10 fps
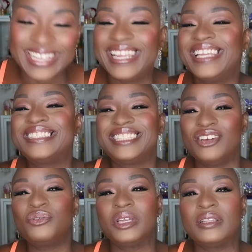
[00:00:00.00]
it's
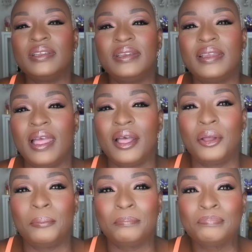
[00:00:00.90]
definitely
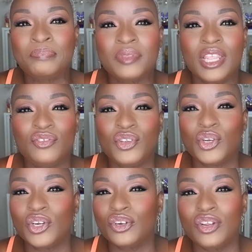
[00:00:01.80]
um if
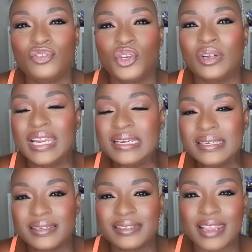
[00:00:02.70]
you're if you're
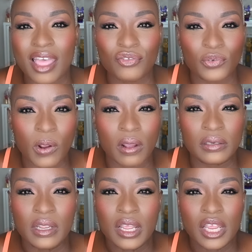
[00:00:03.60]
into
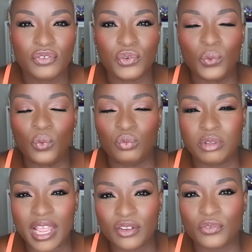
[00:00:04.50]
saffron, if you
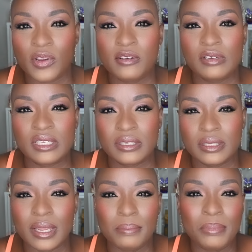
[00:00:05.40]
like
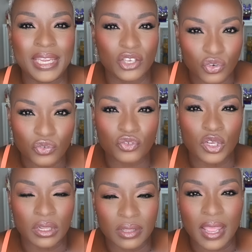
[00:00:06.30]
fragrances that make you
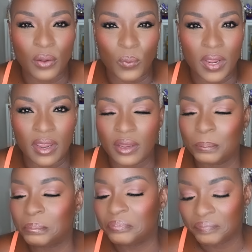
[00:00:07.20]
feel that
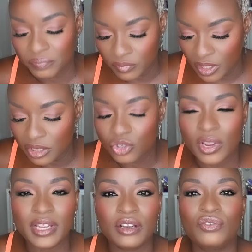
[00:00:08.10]
way,
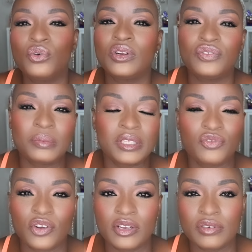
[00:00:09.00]
Try Cavort from
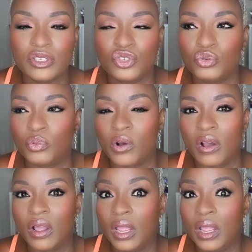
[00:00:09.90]
Fragrance Dubois.